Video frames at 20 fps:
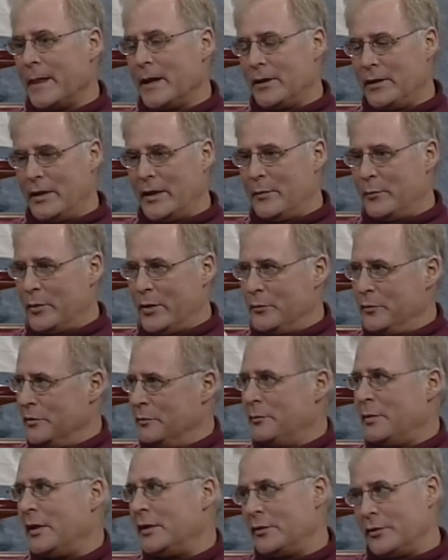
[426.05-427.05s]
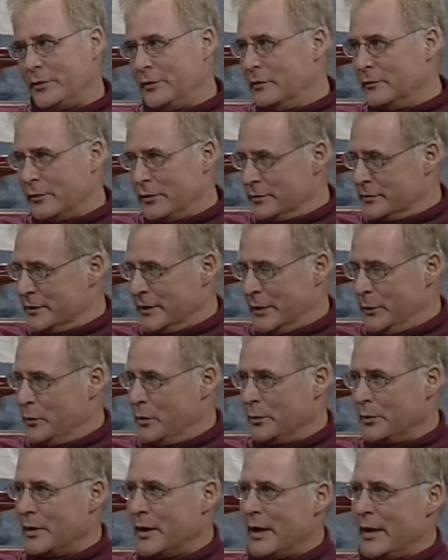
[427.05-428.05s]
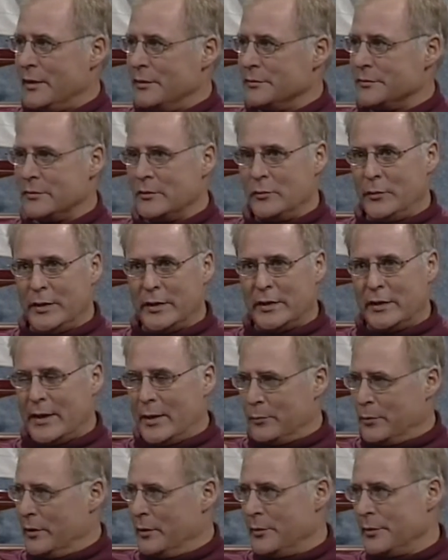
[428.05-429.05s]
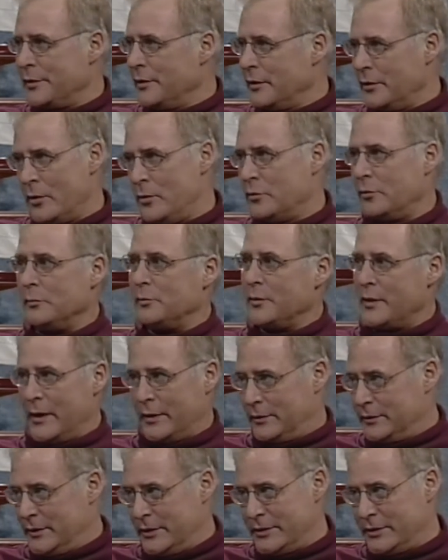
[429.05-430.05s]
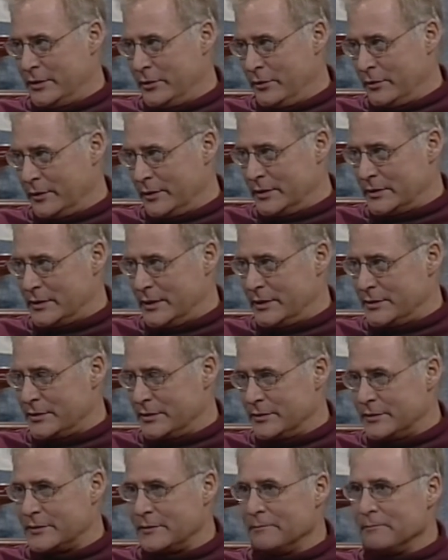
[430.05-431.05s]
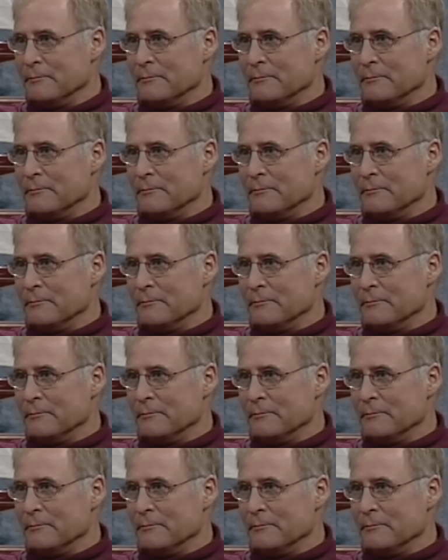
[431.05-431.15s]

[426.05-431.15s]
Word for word: collaborate with Butler University, where we're housed, and we collaborate with the local piano teaching organizations.